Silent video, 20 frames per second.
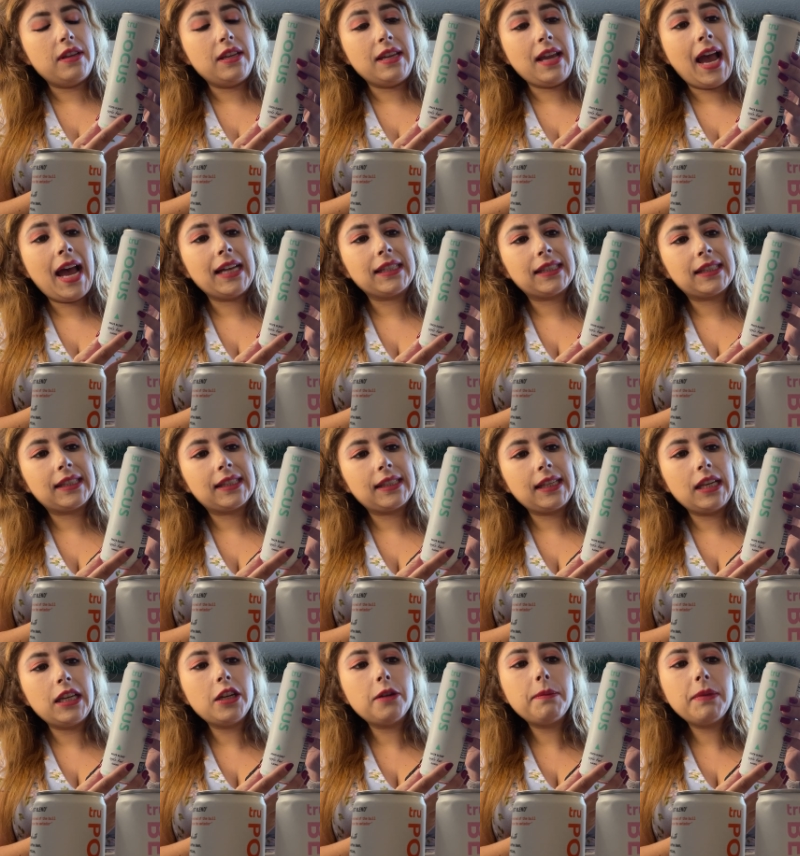It has
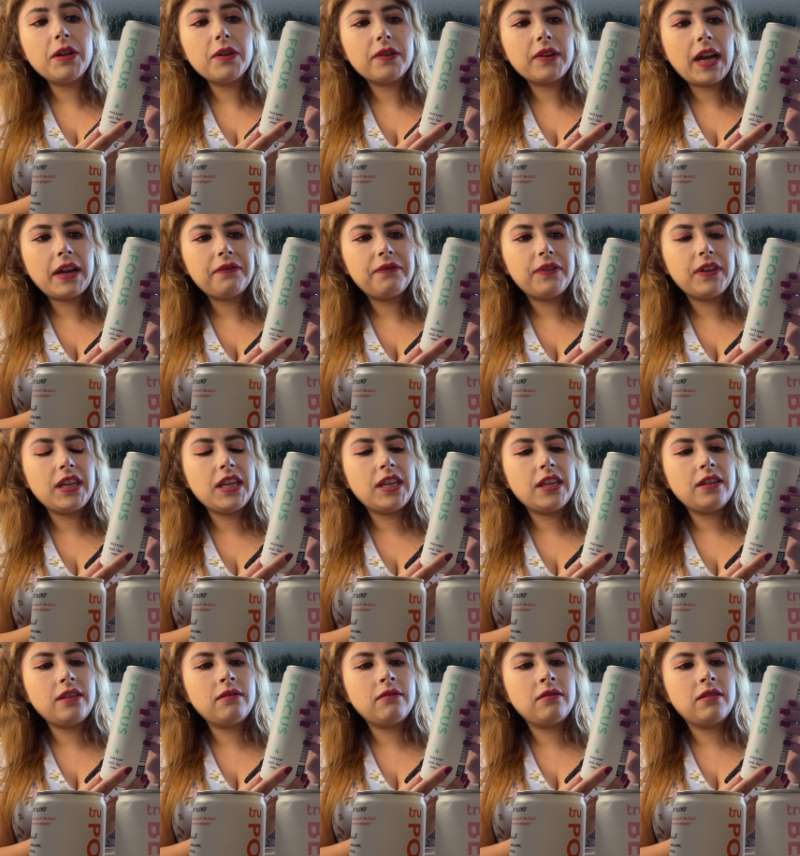a little bit of
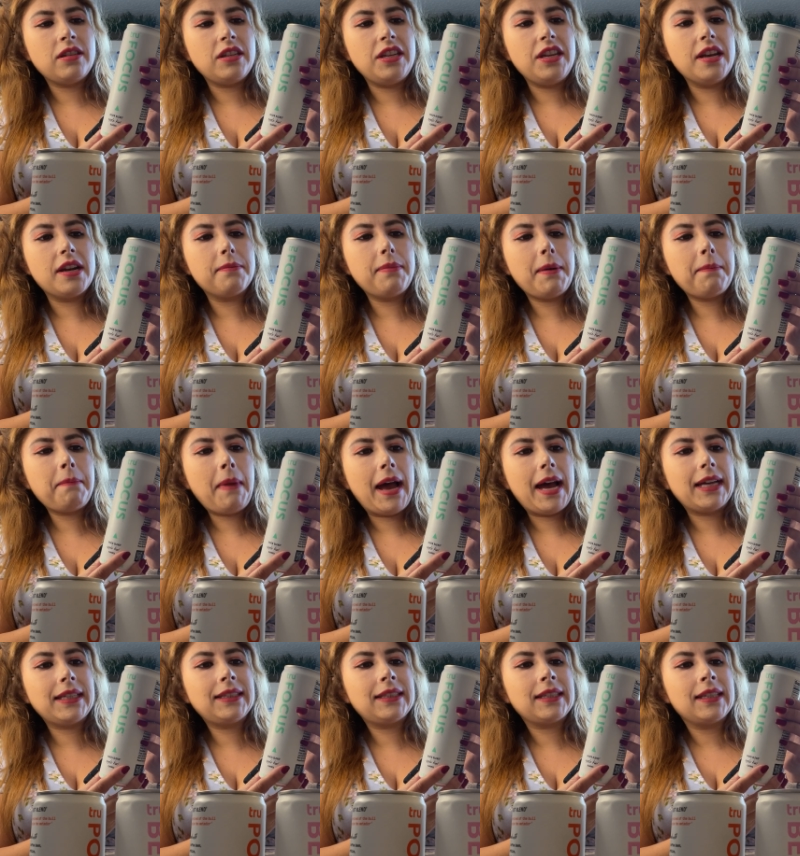caffeine, yerba
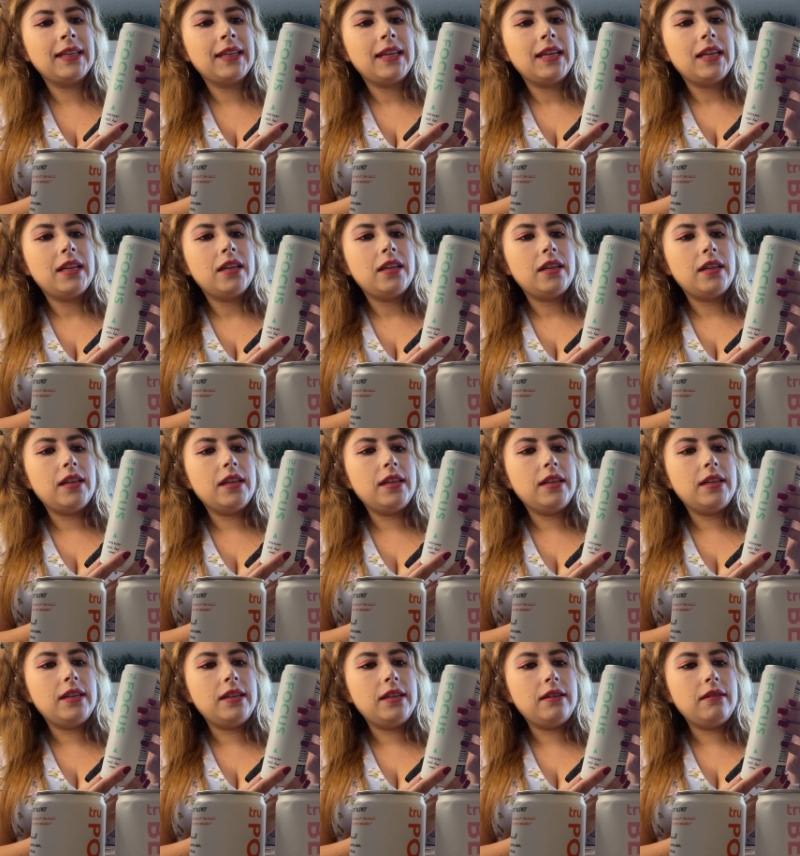mate,
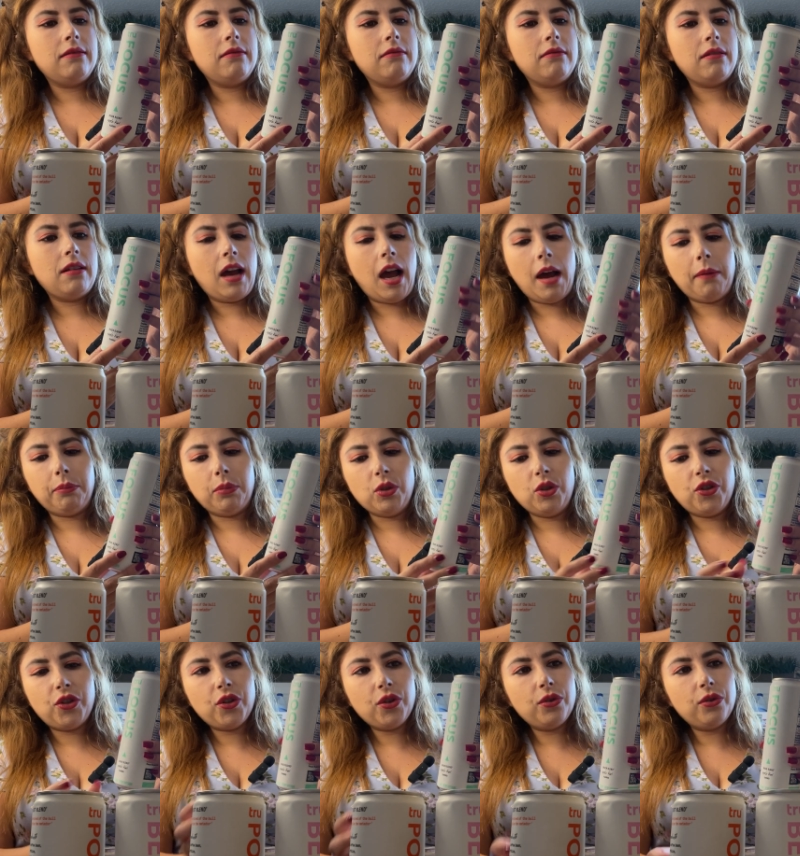and apple
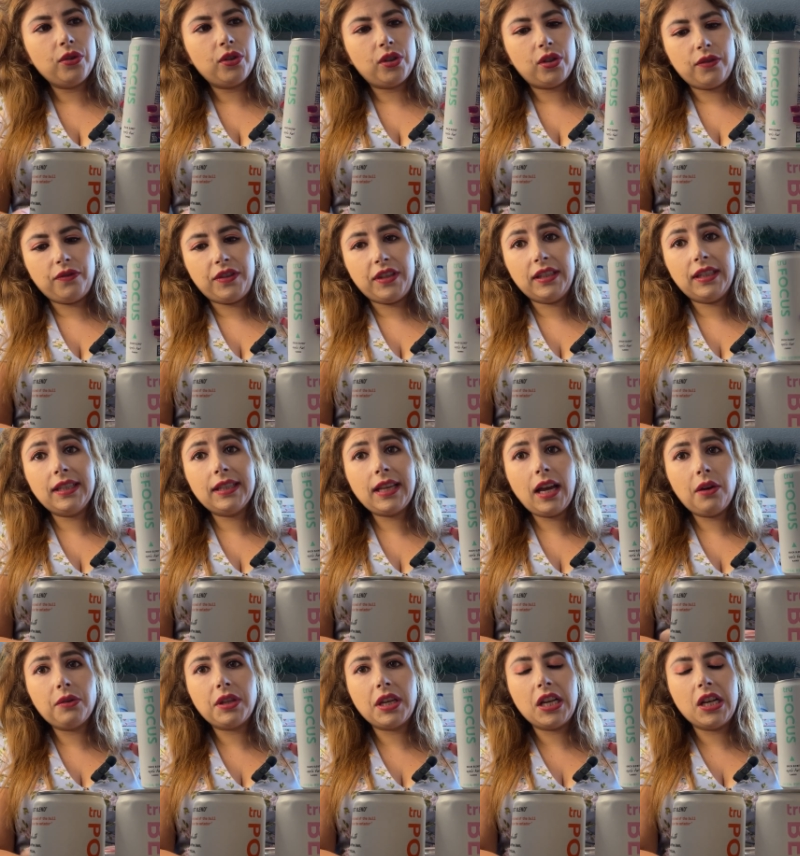juice. This is
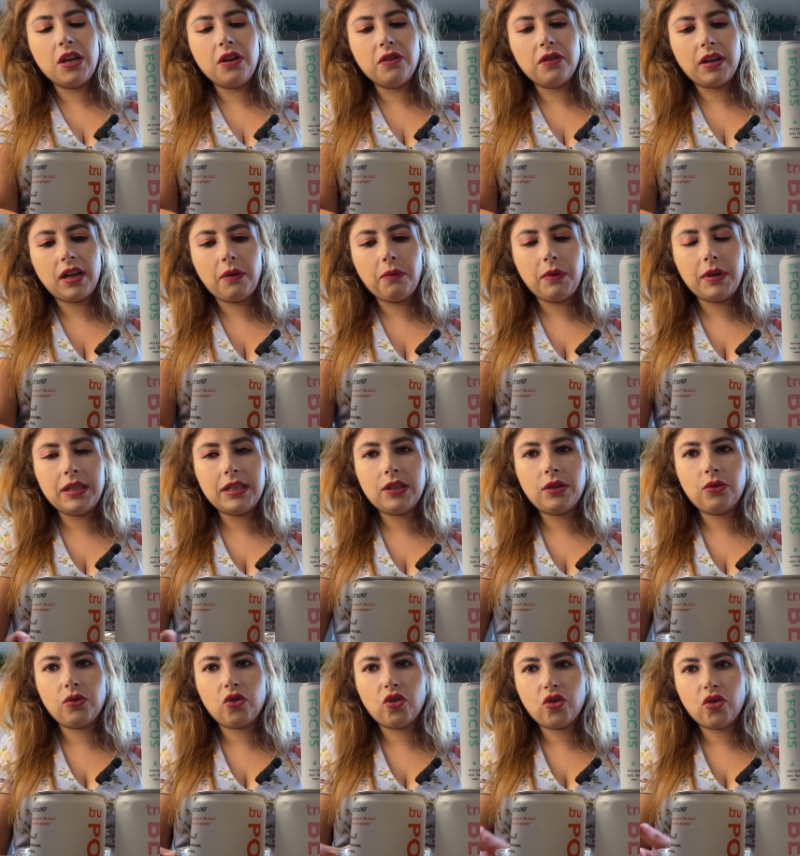how they look. I wanted
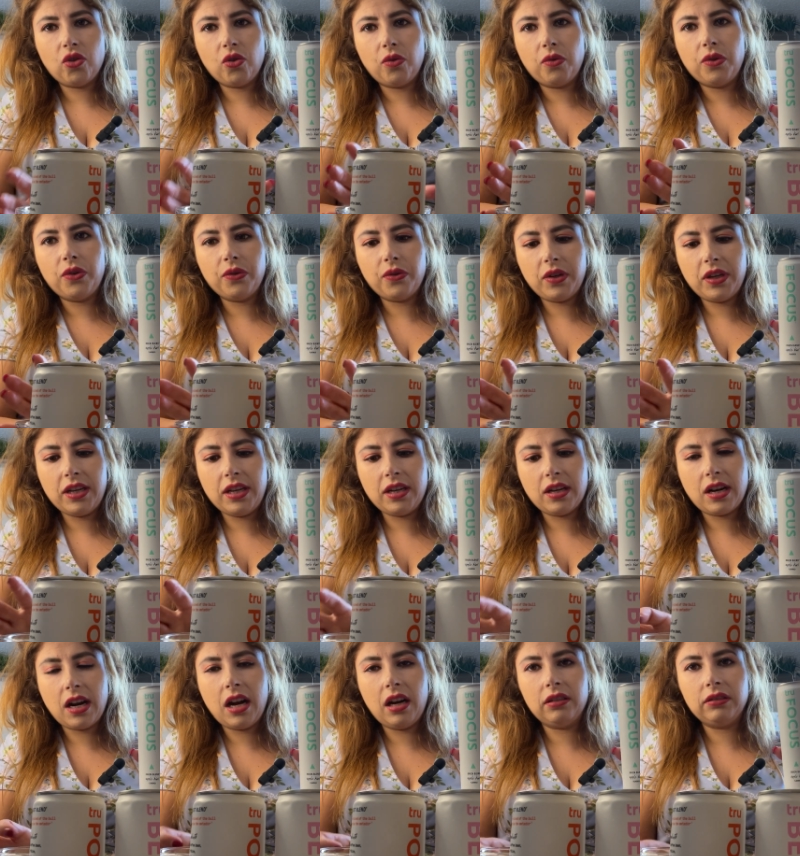to show you
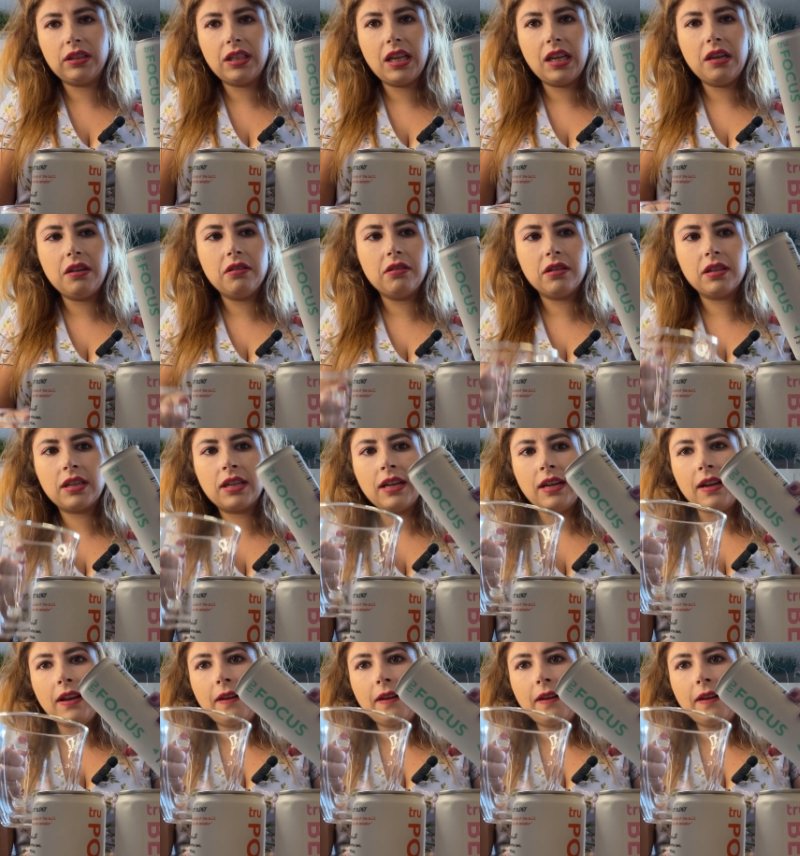here how they look.